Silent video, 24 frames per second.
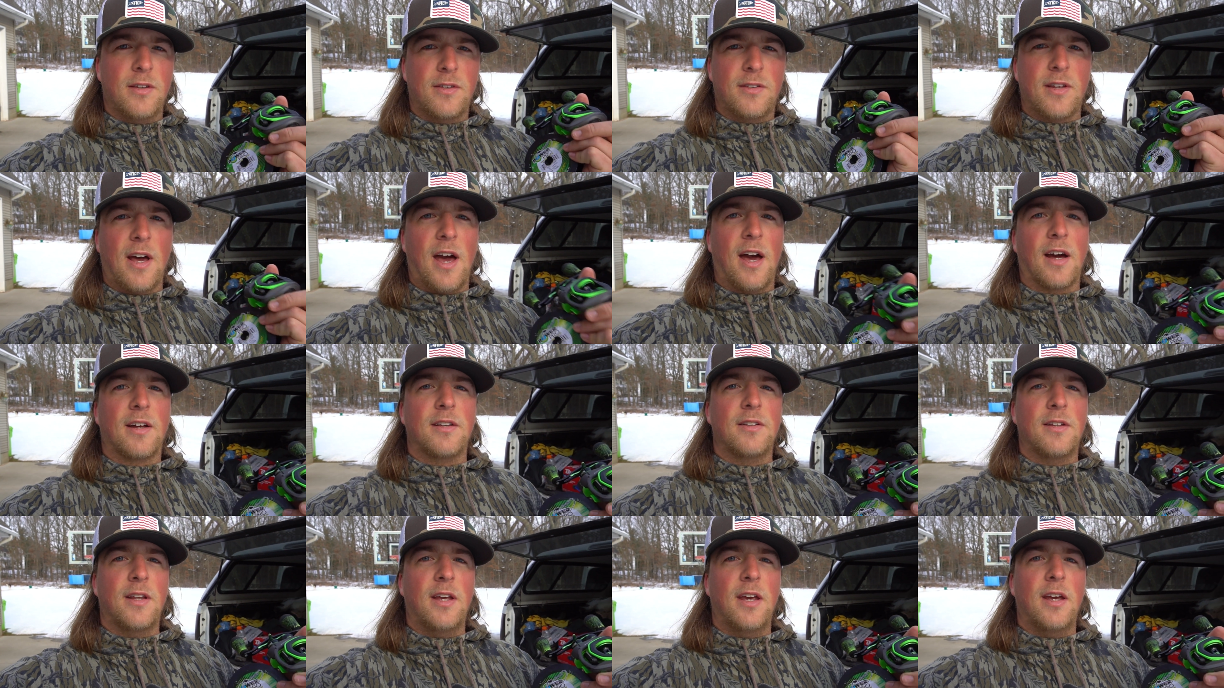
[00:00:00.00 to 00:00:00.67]

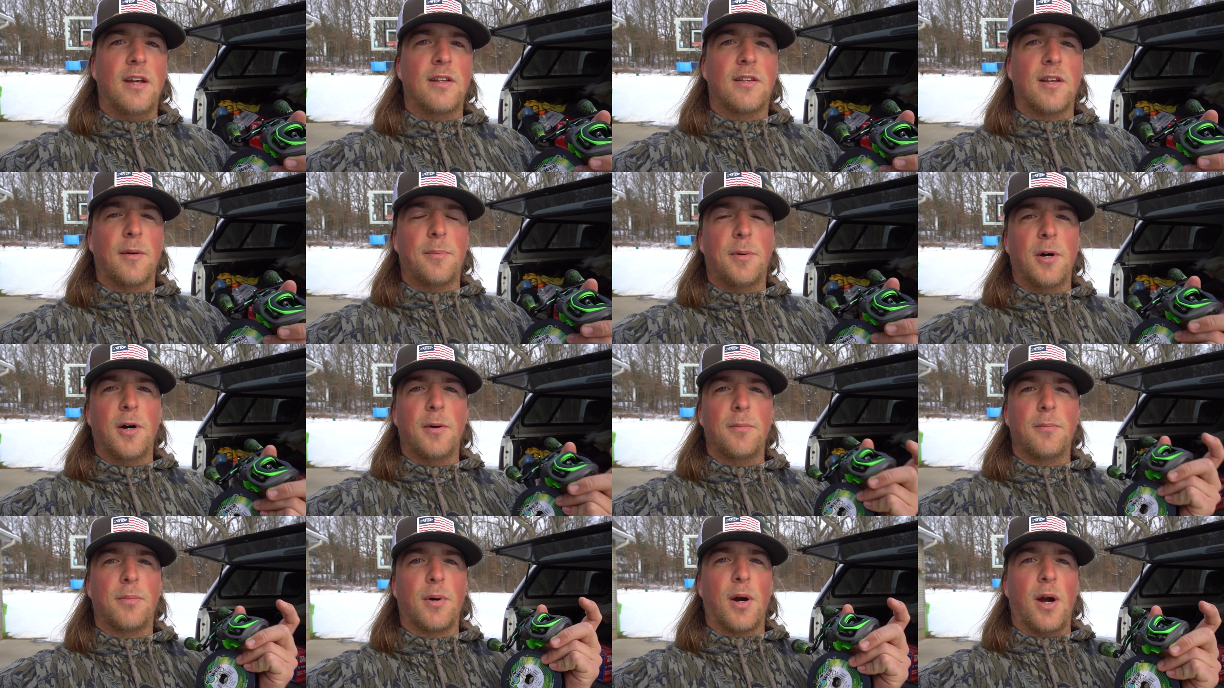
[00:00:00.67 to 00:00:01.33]
technique to
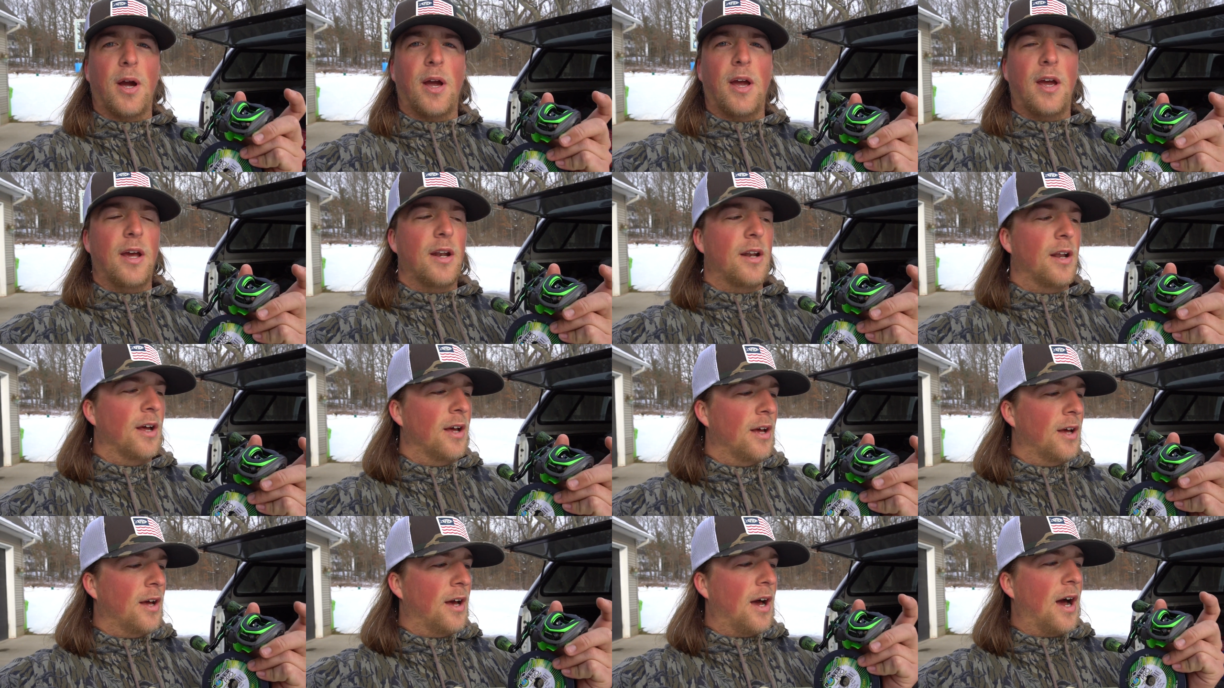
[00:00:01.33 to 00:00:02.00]
put braid
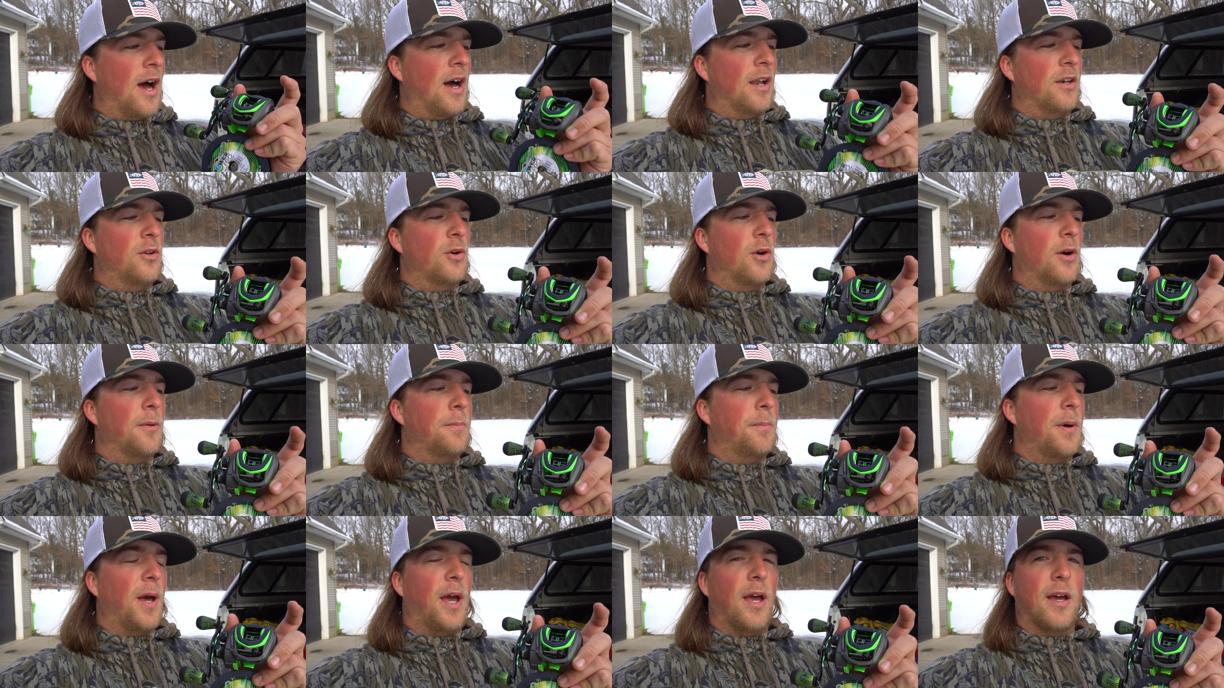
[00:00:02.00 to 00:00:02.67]
onto
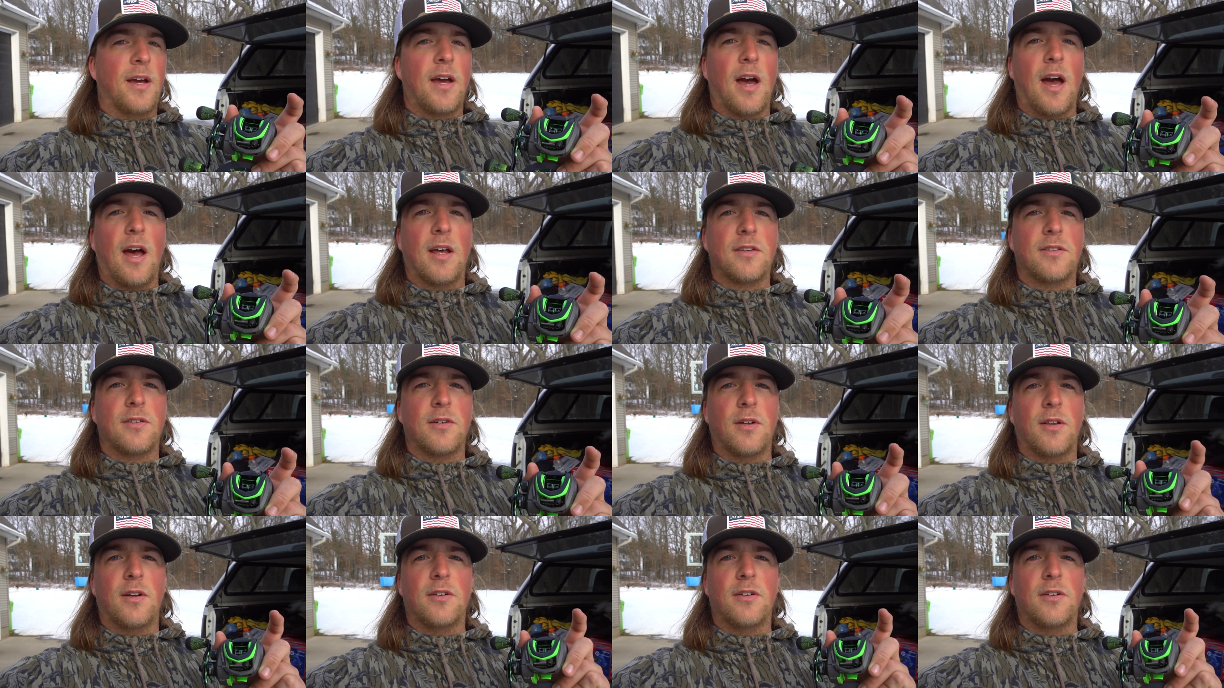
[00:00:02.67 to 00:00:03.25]
a bait caster.